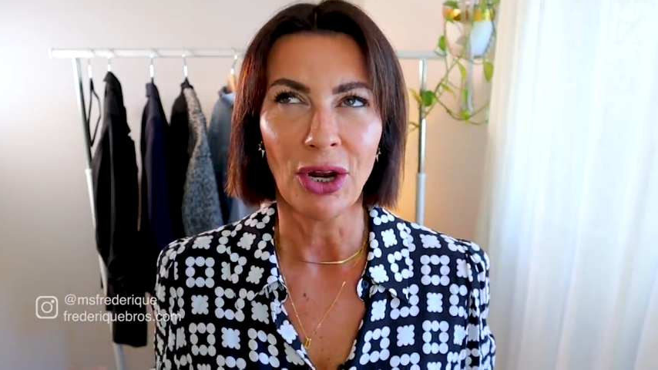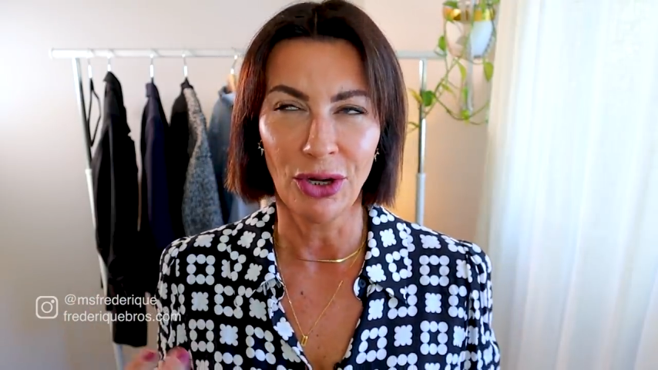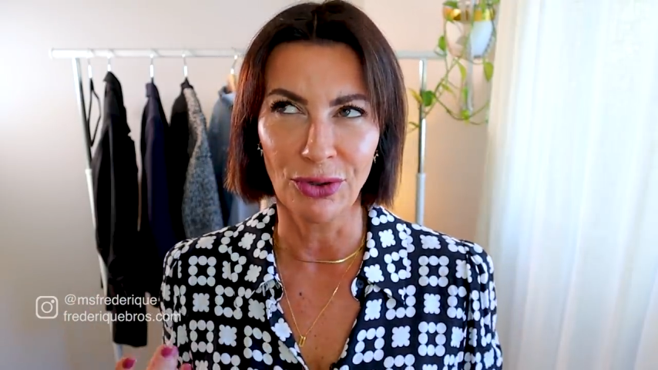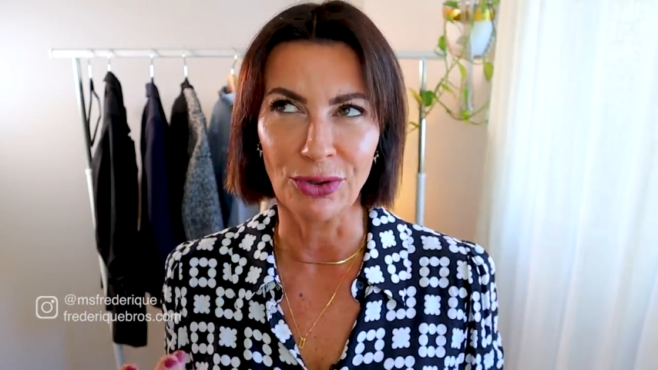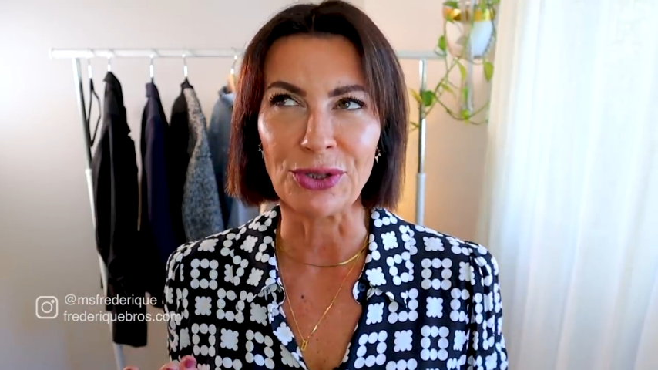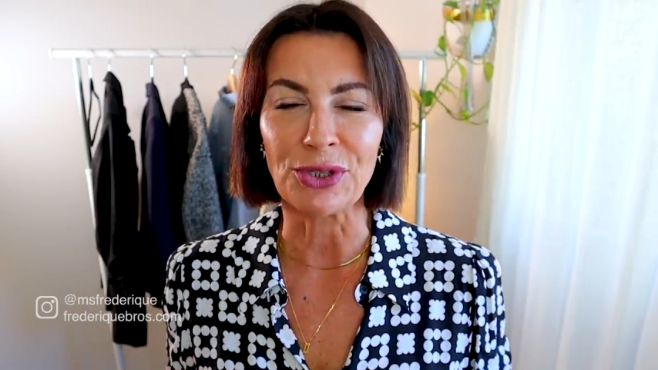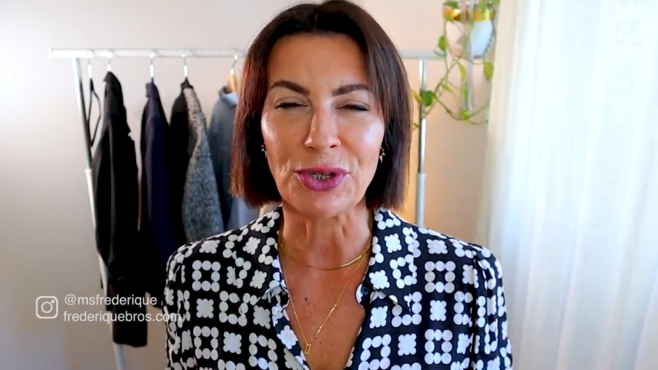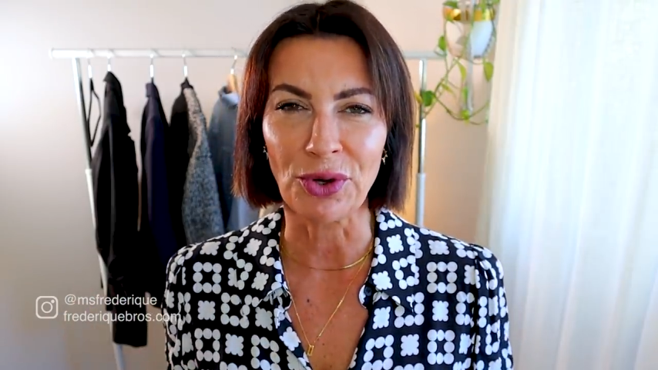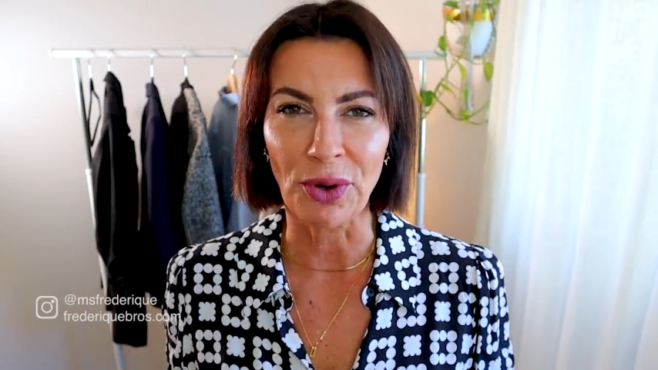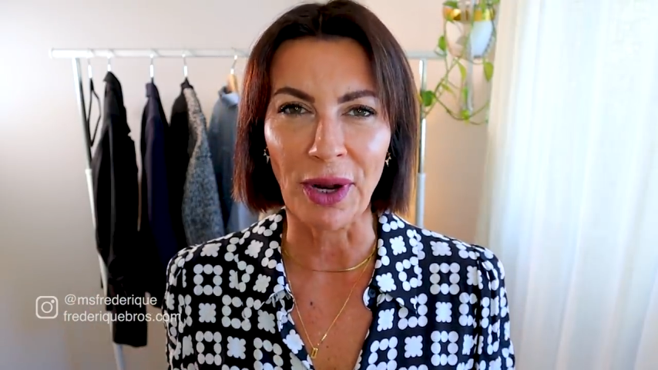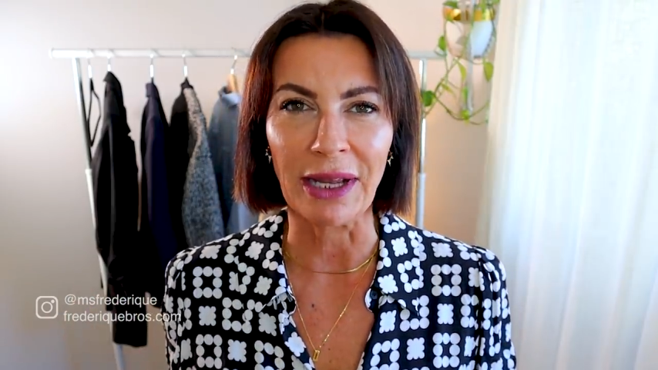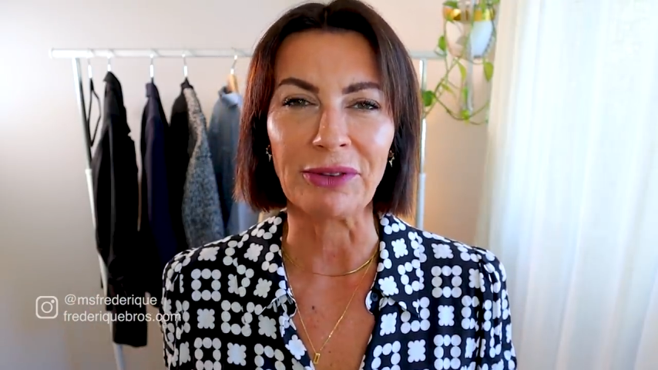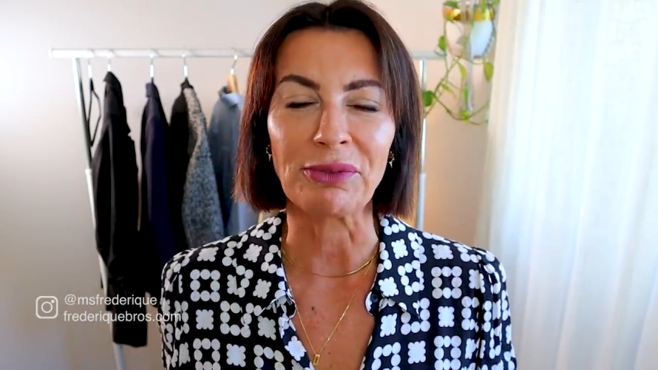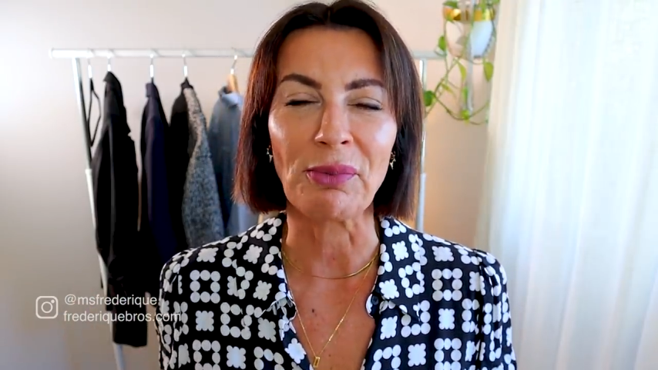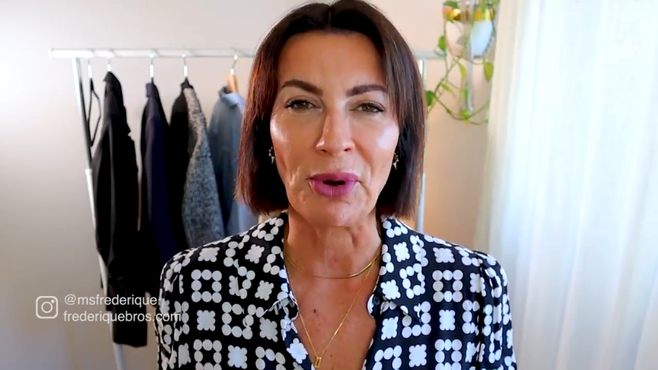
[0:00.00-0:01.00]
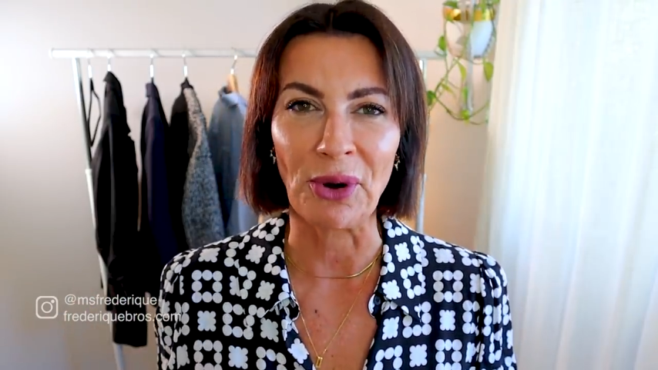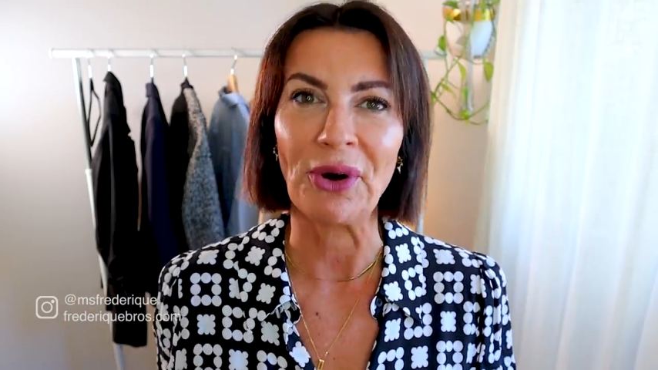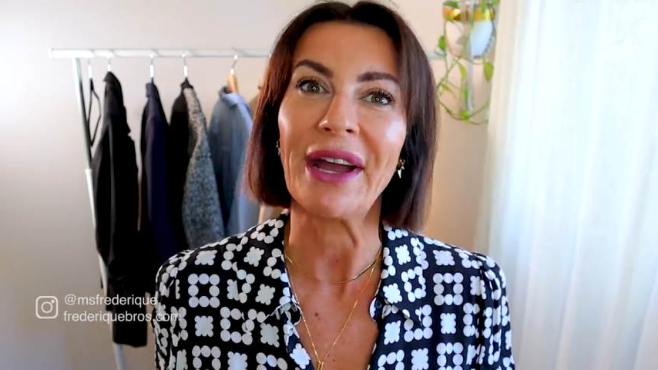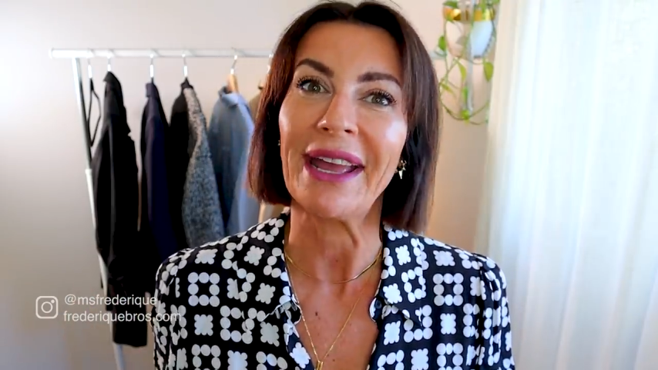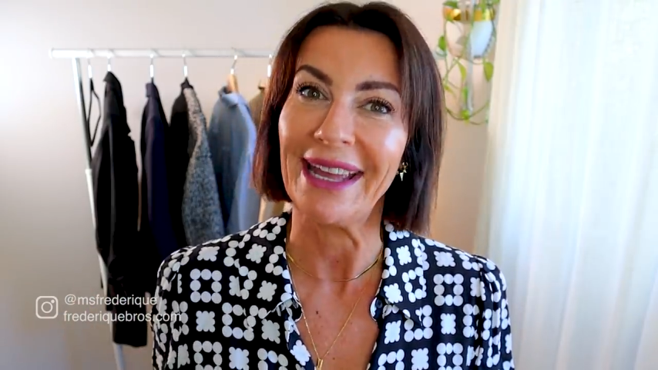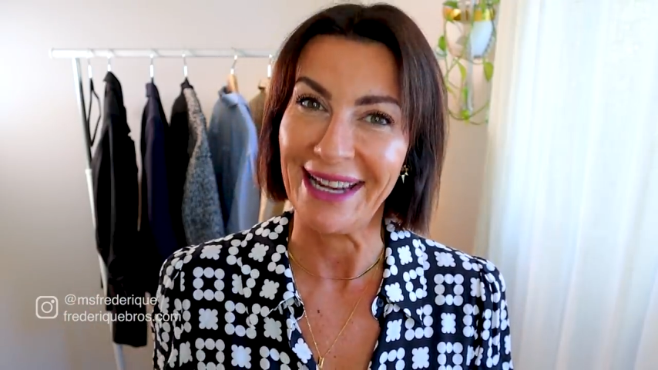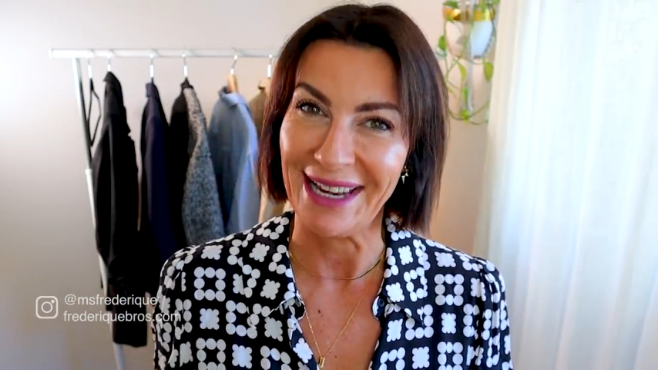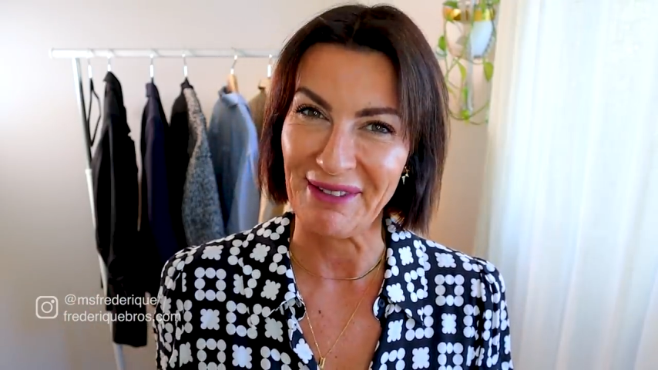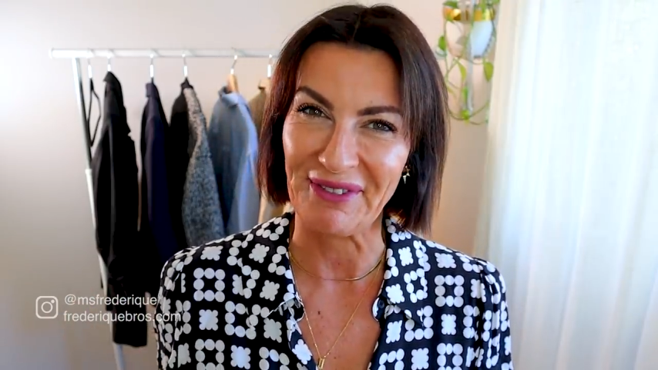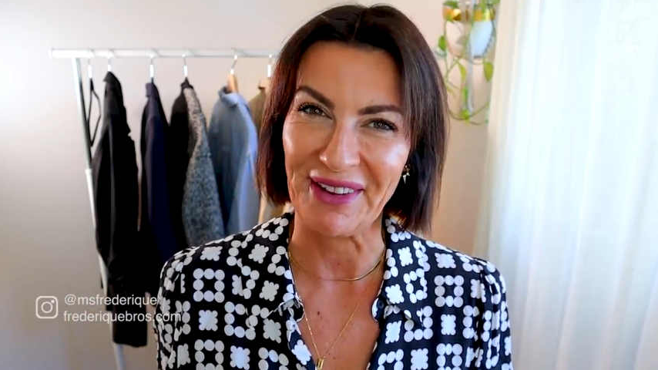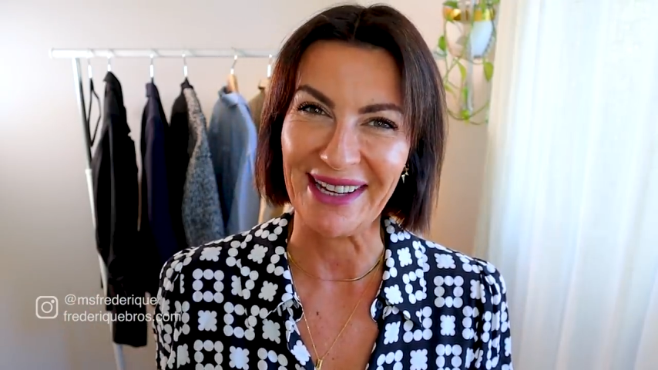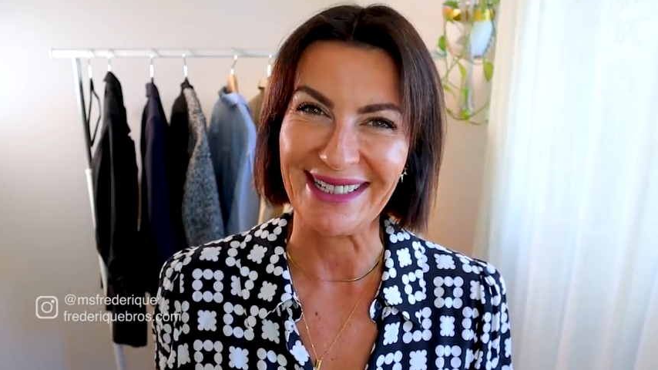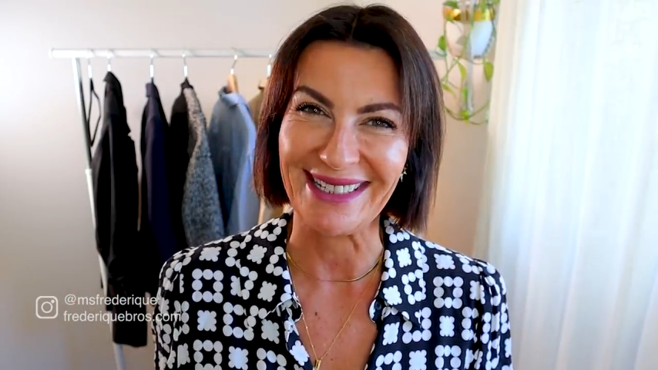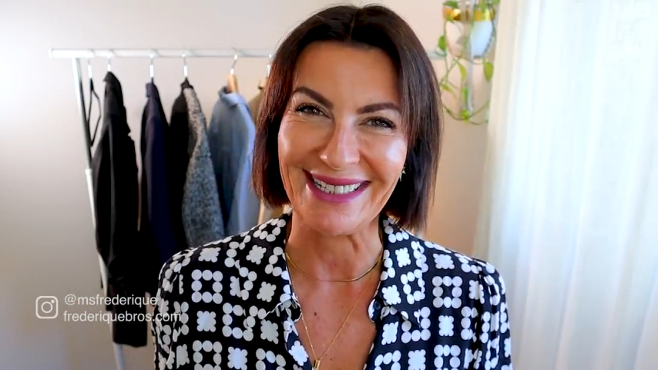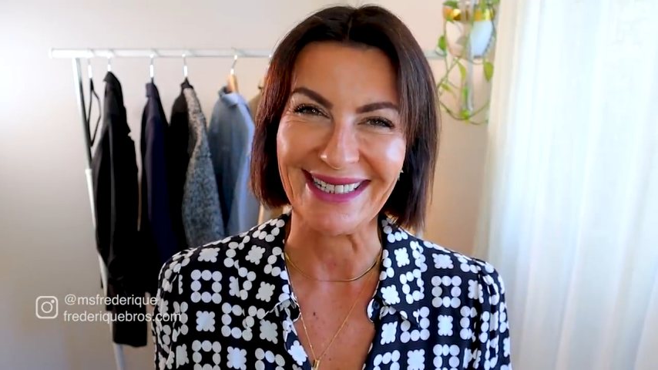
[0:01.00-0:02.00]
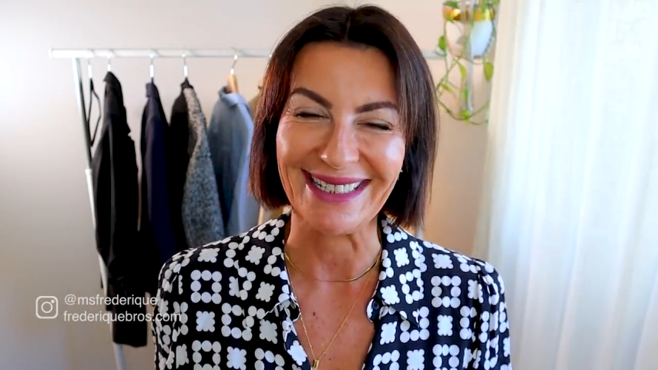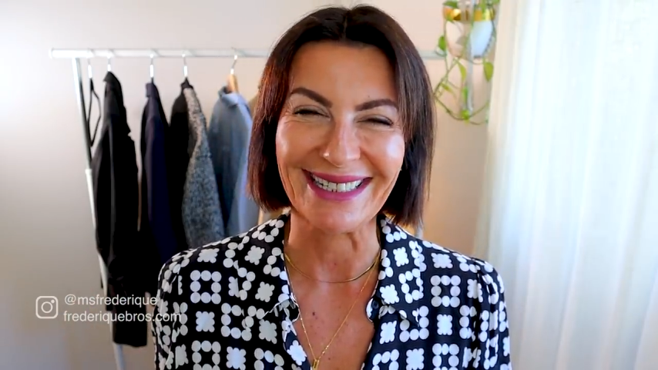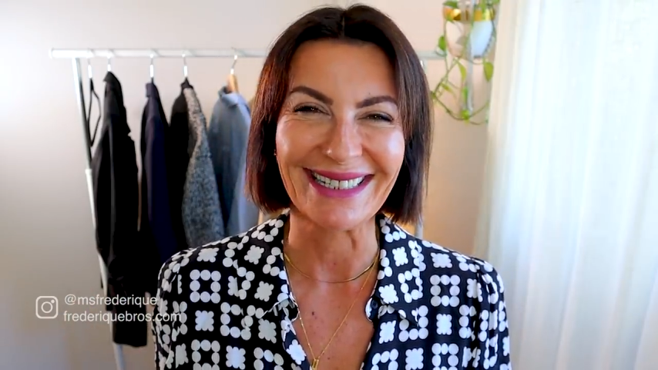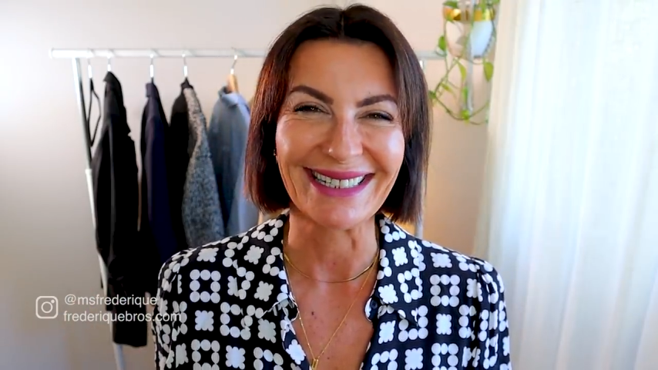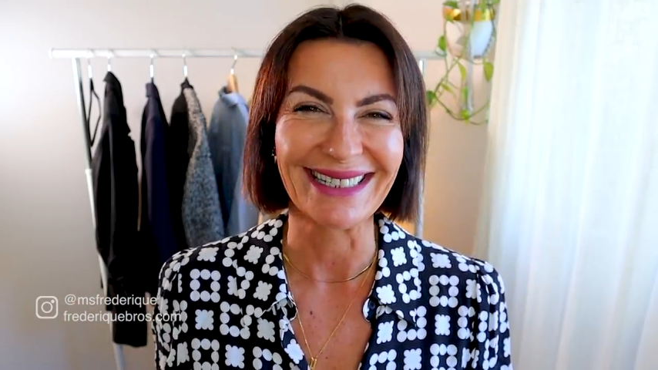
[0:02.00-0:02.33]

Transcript: looks quite more elevated.